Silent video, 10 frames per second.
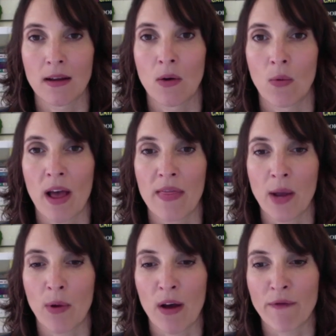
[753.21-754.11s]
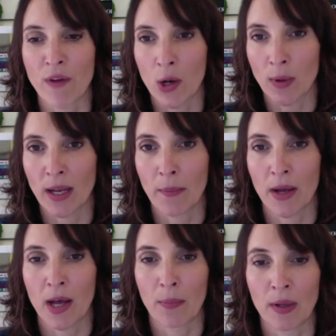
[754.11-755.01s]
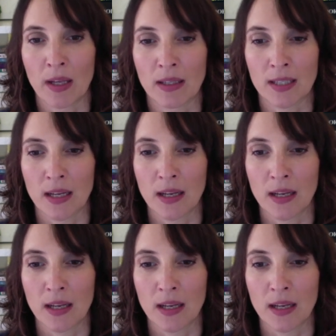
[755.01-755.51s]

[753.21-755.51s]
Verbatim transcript: where they were following a purpose,